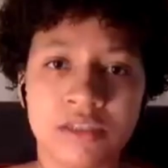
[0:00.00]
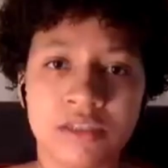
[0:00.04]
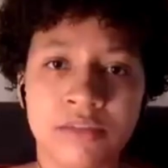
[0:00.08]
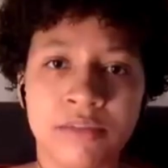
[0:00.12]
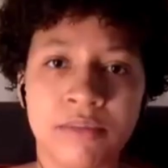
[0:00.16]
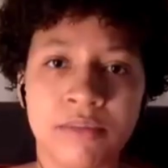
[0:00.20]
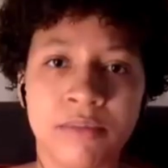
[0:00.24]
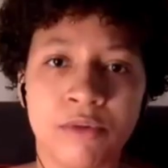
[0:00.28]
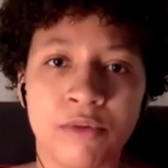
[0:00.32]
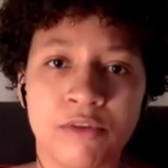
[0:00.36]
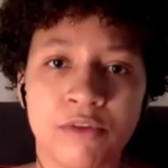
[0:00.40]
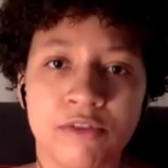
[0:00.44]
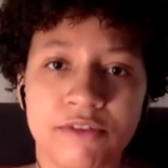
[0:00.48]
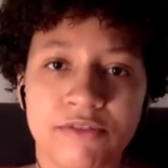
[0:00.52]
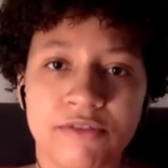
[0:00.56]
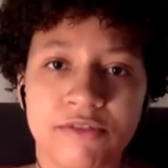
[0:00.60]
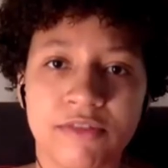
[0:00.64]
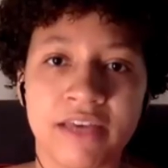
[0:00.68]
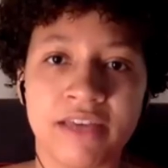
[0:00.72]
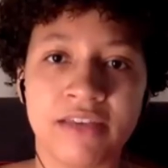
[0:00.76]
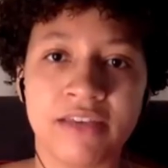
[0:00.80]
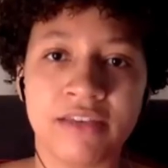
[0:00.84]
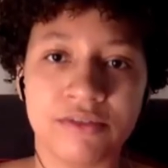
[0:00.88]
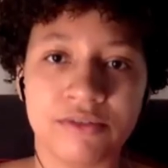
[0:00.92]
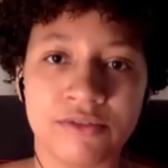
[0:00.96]
be more
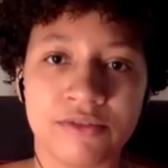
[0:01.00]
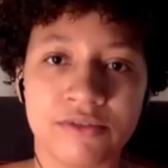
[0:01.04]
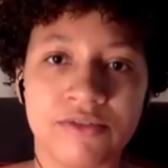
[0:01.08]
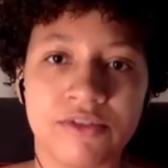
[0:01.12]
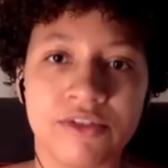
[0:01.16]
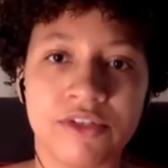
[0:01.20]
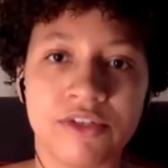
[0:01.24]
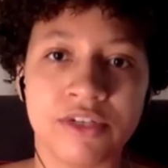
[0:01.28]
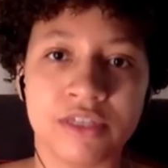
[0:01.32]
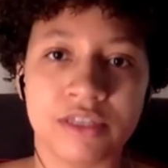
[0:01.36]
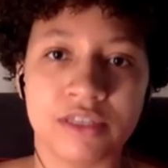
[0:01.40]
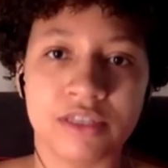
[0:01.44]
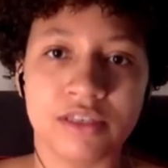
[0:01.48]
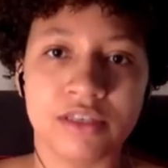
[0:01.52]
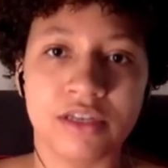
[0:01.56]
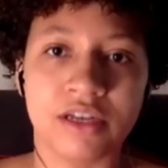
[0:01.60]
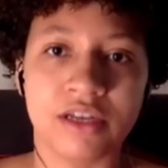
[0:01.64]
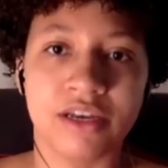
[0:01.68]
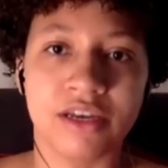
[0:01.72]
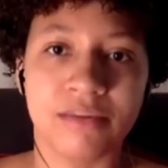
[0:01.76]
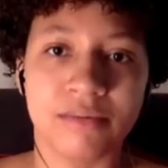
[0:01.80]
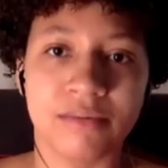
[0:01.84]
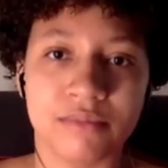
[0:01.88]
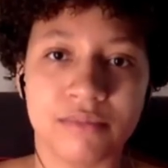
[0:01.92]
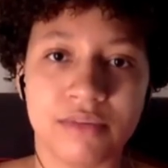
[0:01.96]
reflective during this
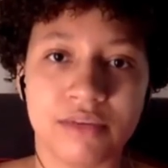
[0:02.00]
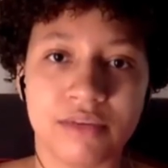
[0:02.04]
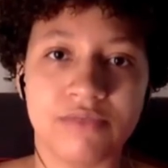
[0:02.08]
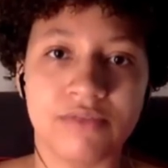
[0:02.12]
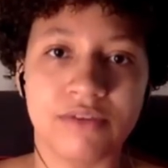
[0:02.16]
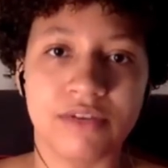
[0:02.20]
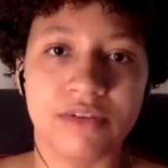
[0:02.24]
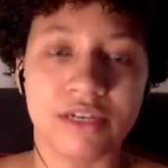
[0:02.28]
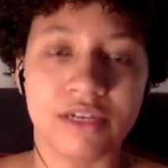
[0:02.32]
time, I find.